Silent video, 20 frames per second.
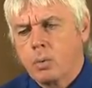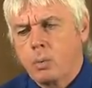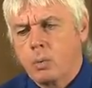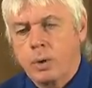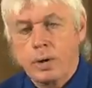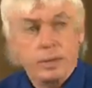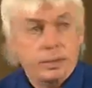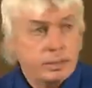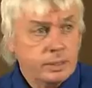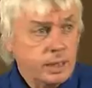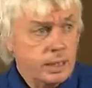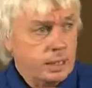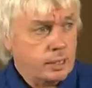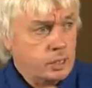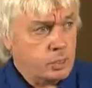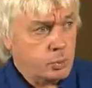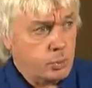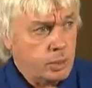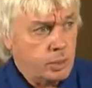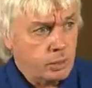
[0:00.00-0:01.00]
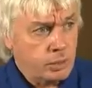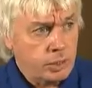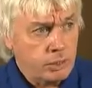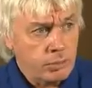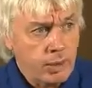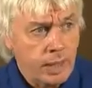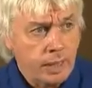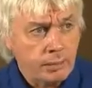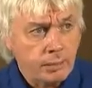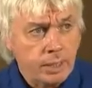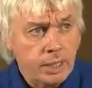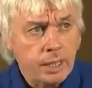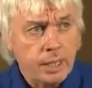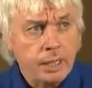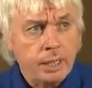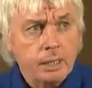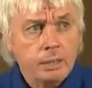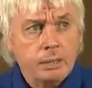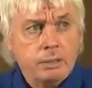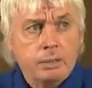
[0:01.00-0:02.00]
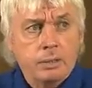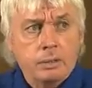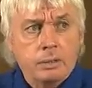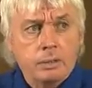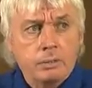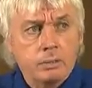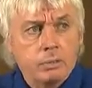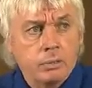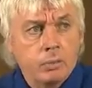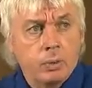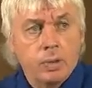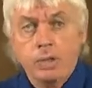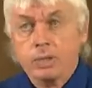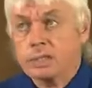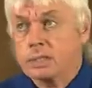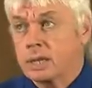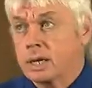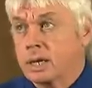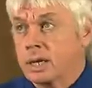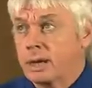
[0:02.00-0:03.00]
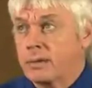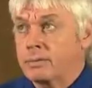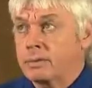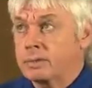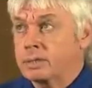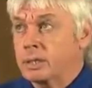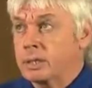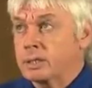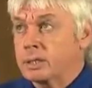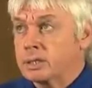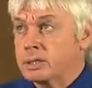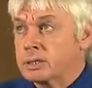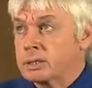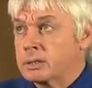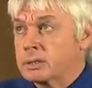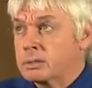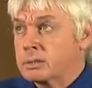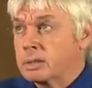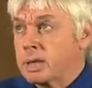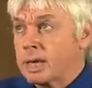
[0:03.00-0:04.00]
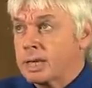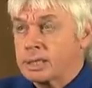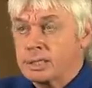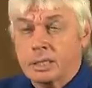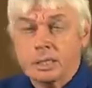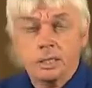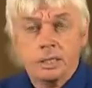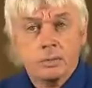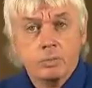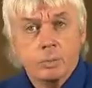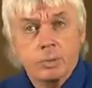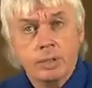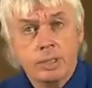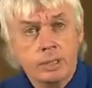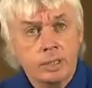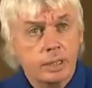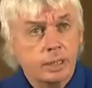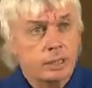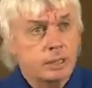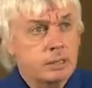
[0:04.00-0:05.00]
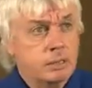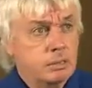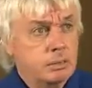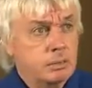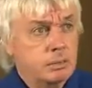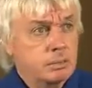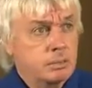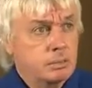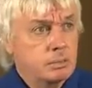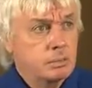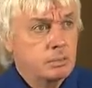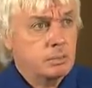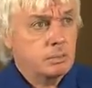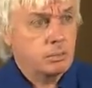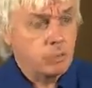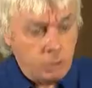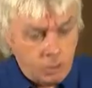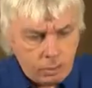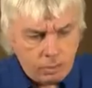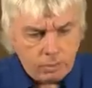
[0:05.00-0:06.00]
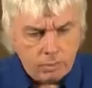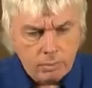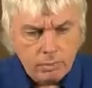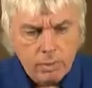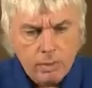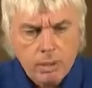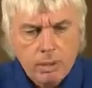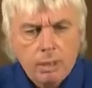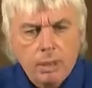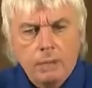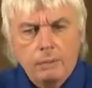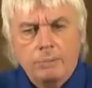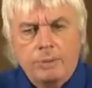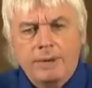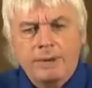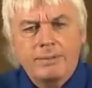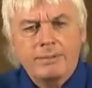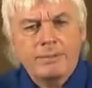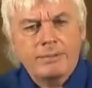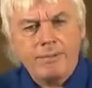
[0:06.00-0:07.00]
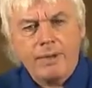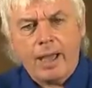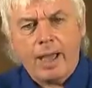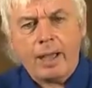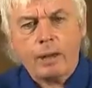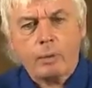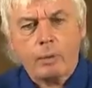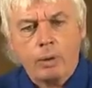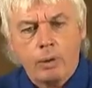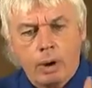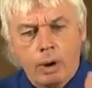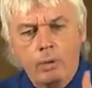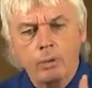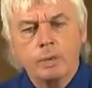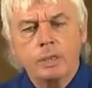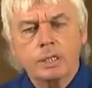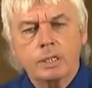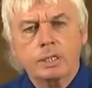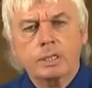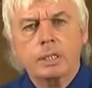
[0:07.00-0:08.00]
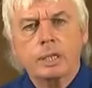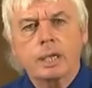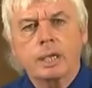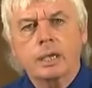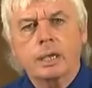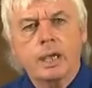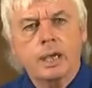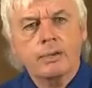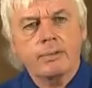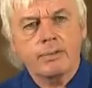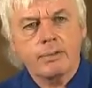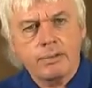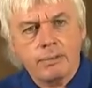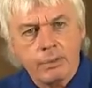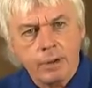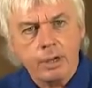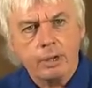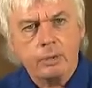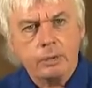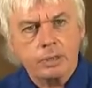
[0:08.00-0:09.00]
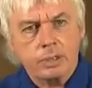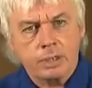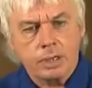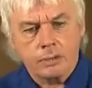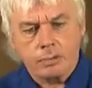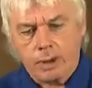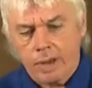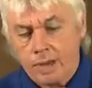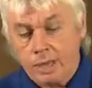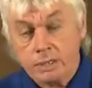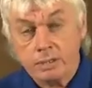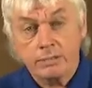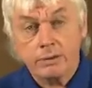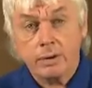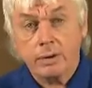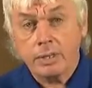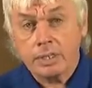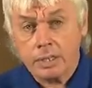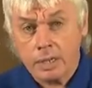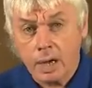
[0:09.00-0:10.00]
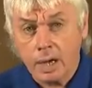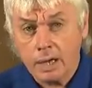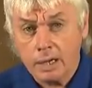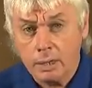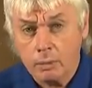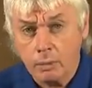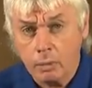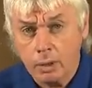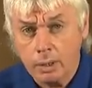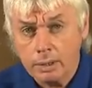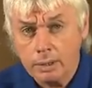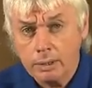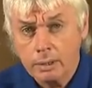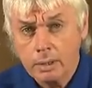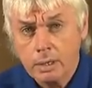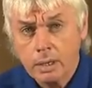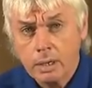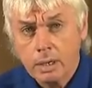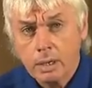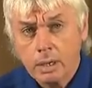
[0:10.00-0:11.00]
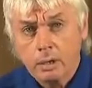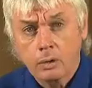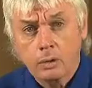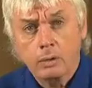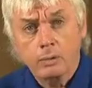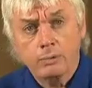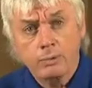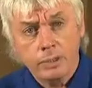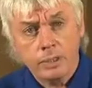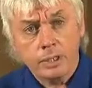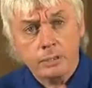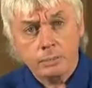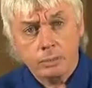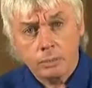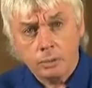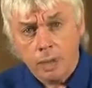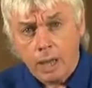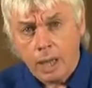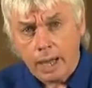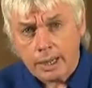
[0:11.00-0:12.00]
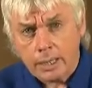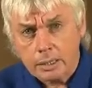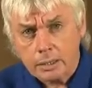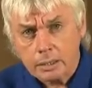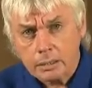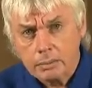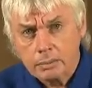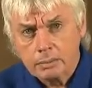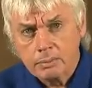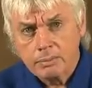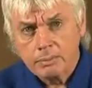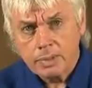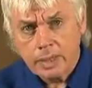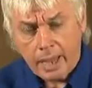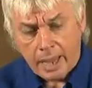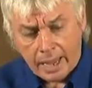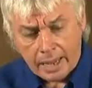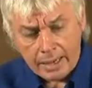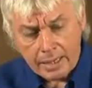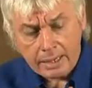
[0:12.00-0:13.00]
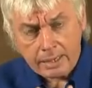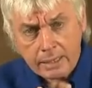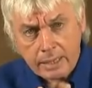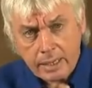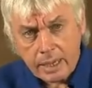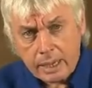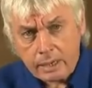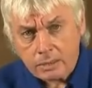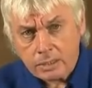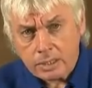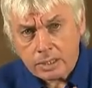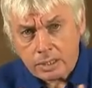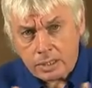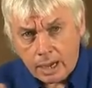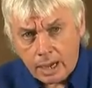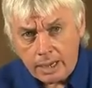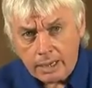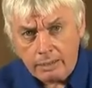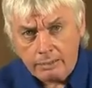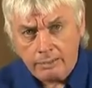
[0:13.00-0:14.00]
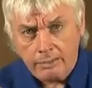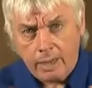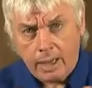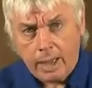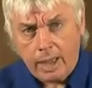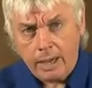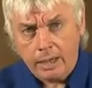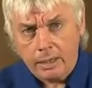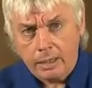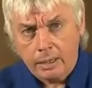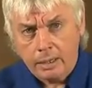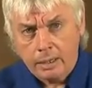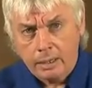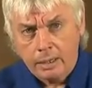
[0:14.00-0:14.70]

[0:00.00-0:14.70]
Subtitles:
we think as we look around here that we're seeing everything that exists within this room. But in fact, we're only seeing a frequency range, a very tiny one, called visible light. Anything outside of that,